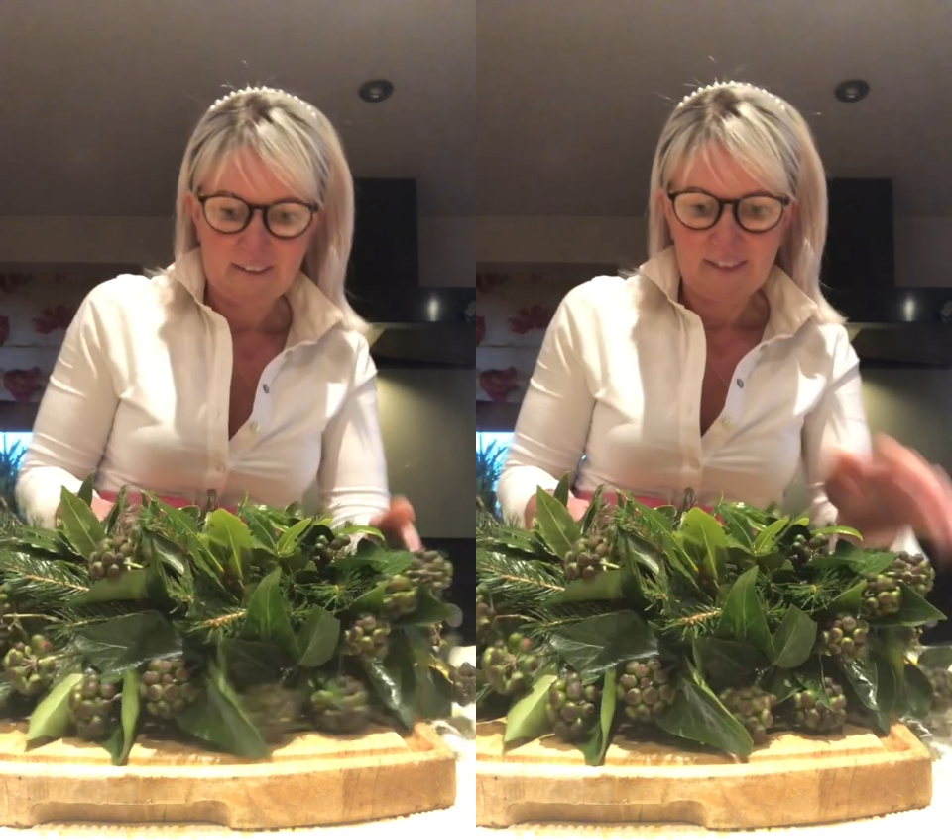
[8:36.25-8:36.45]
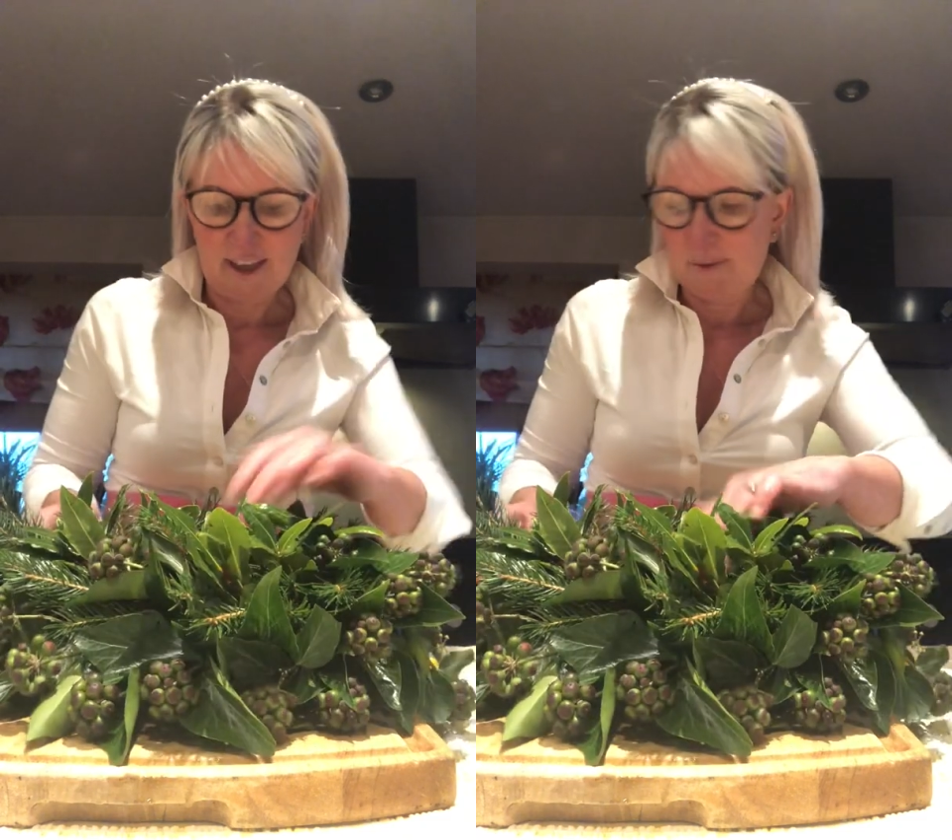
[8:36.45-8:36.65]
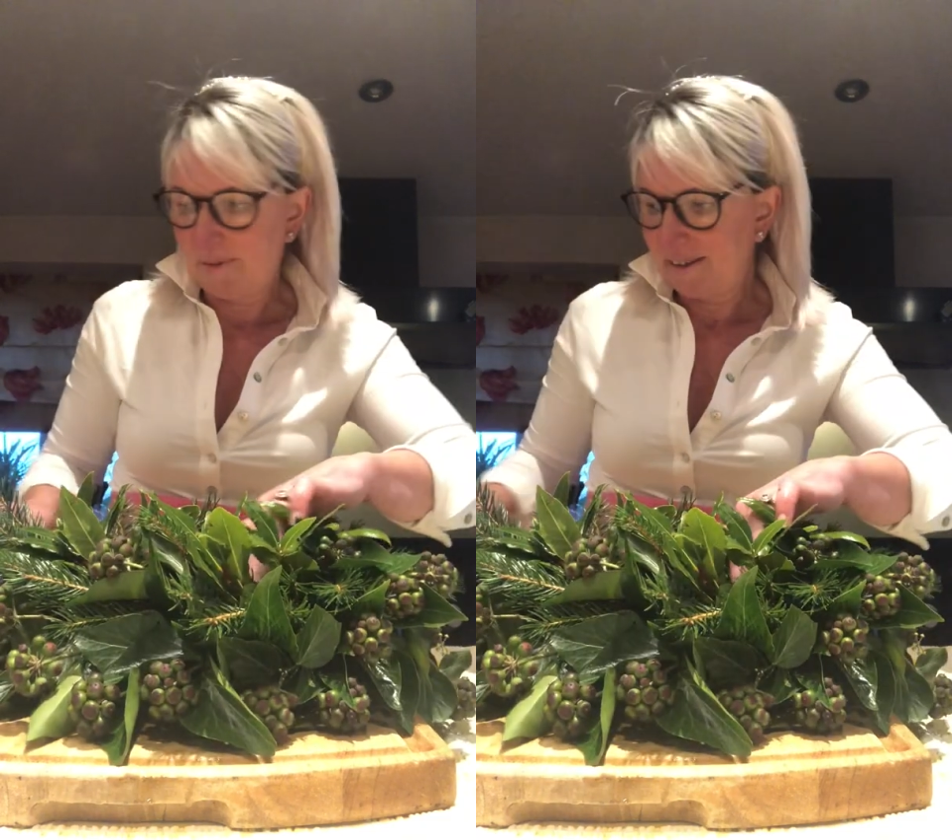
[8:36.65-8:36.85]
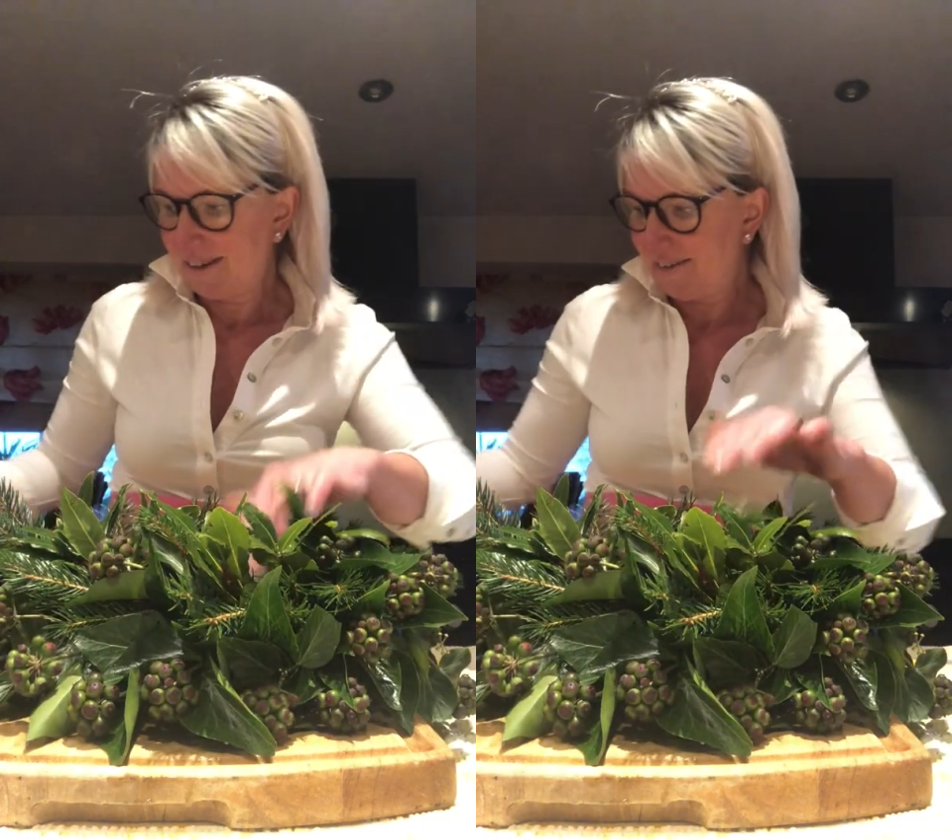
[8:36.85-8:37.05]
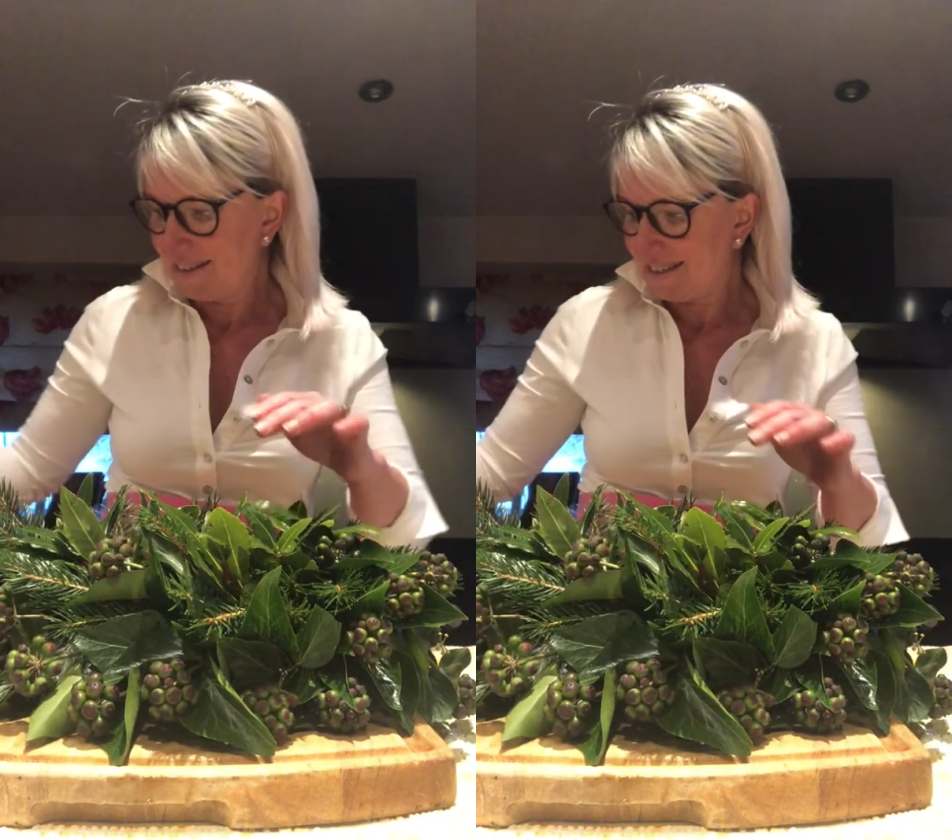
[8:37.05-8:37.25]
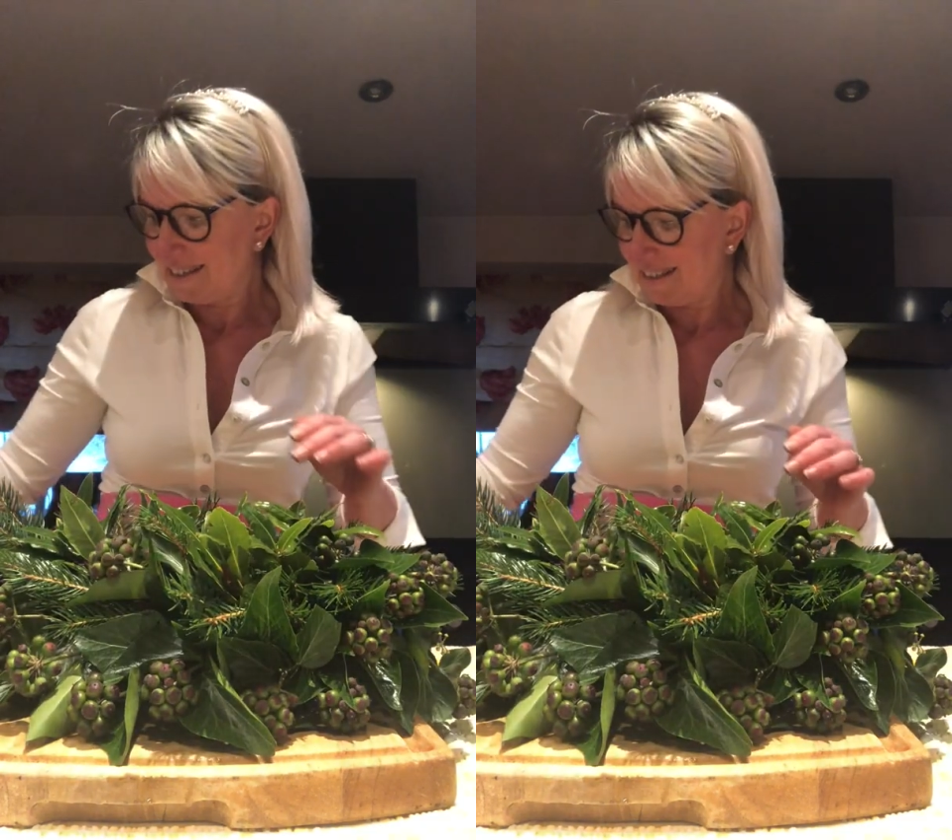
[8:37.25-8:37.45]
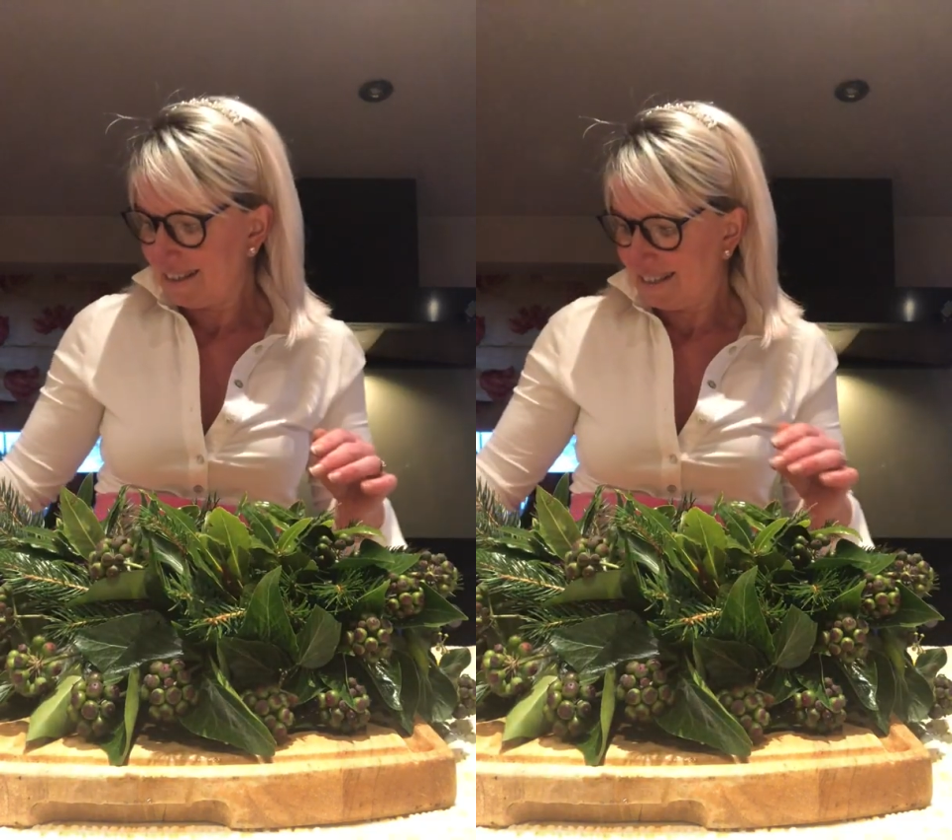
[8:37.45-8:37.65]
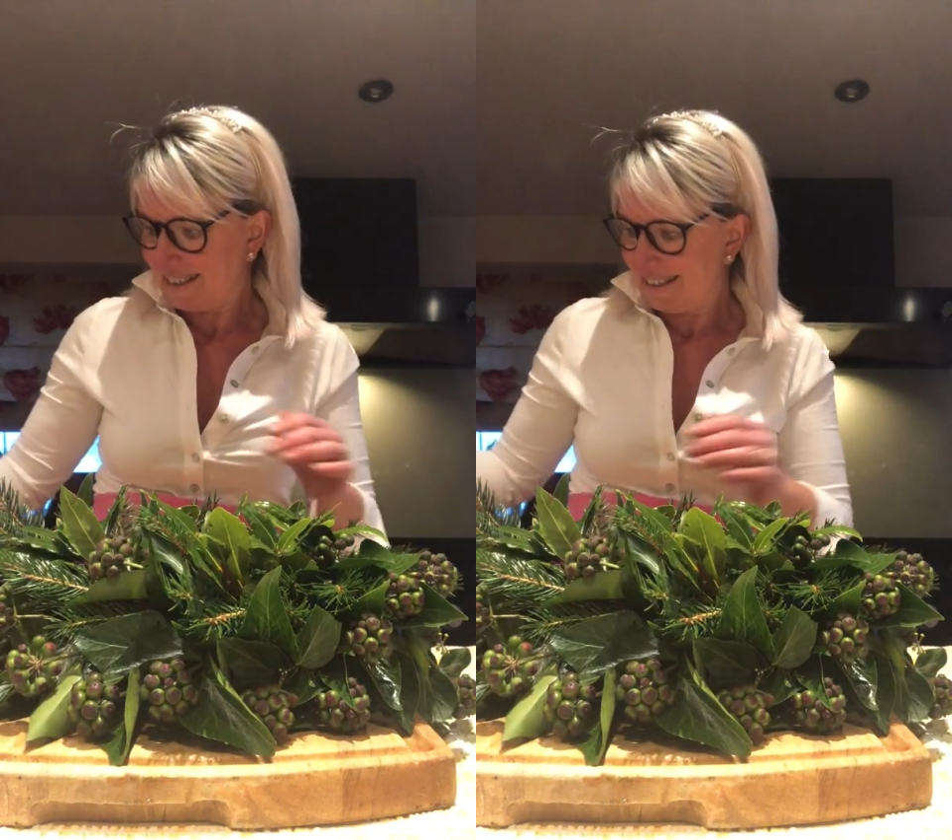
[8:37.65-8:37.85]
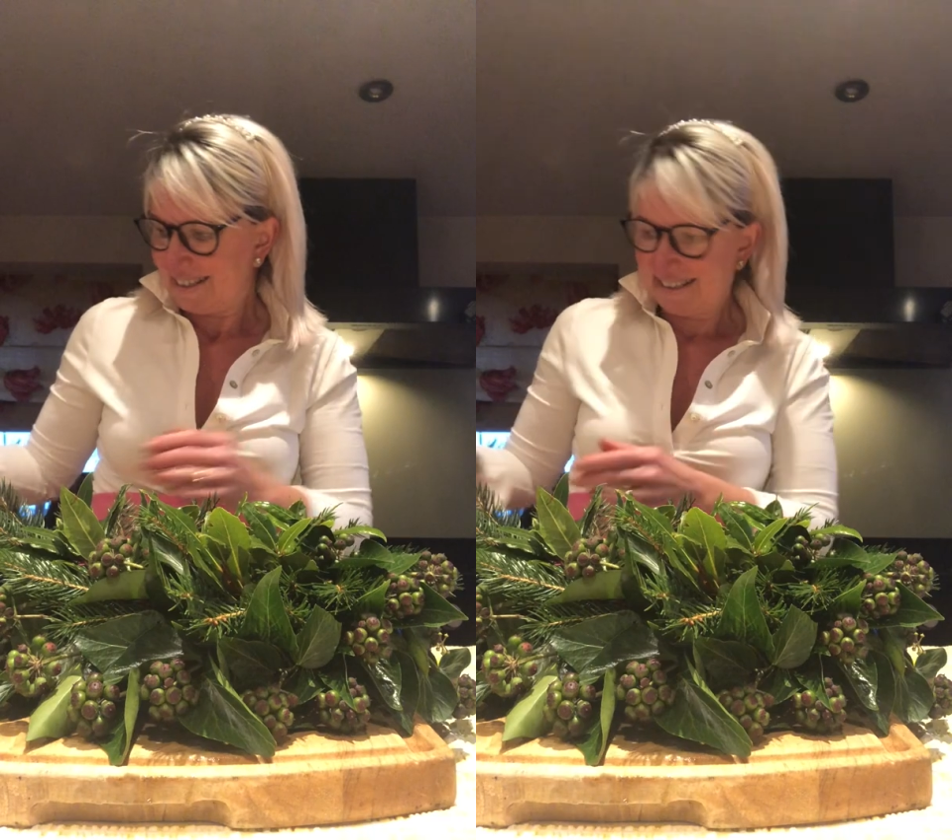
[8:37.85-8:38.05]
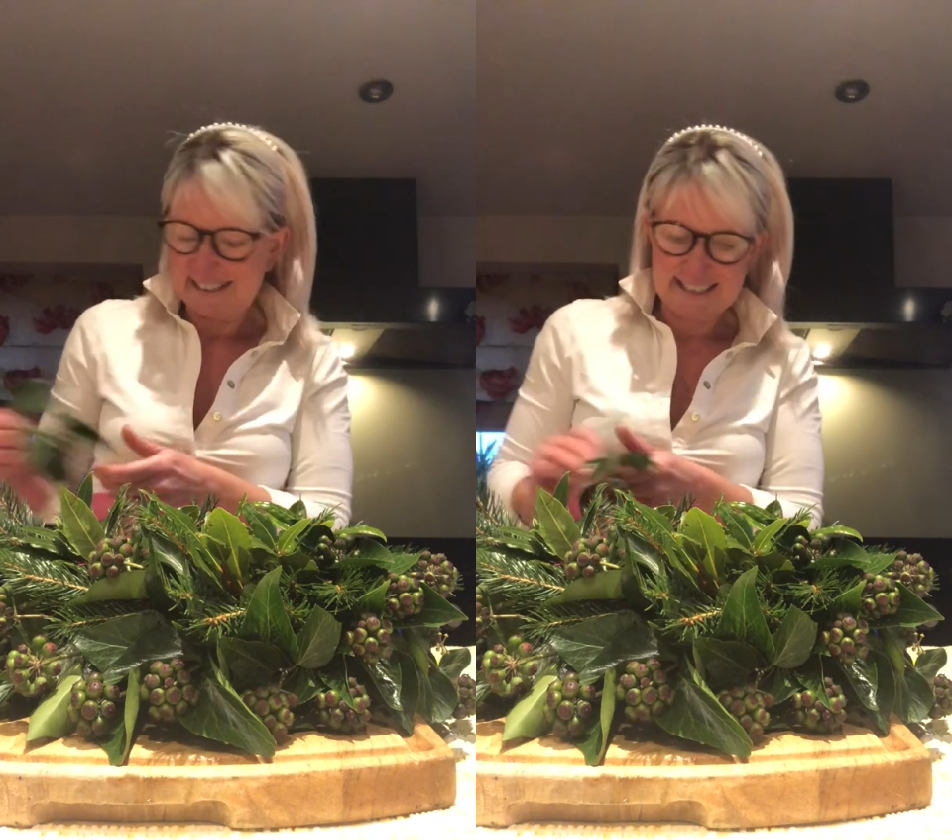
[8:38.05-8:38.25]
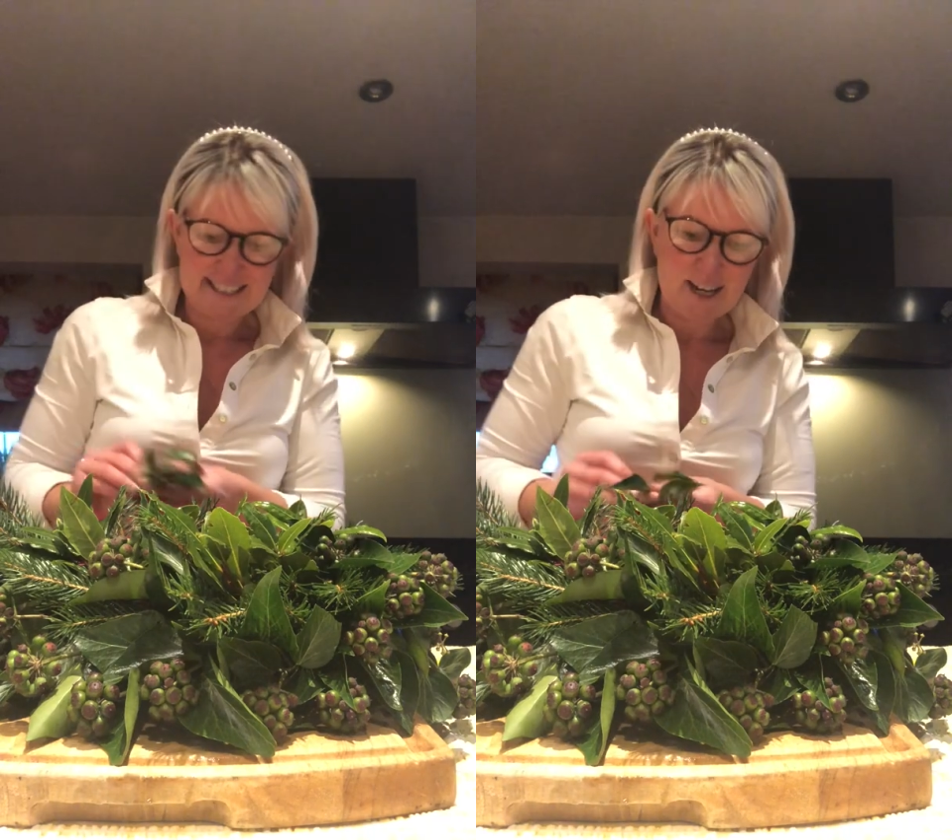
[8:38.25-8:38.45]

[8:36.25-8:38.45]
there. But no, it's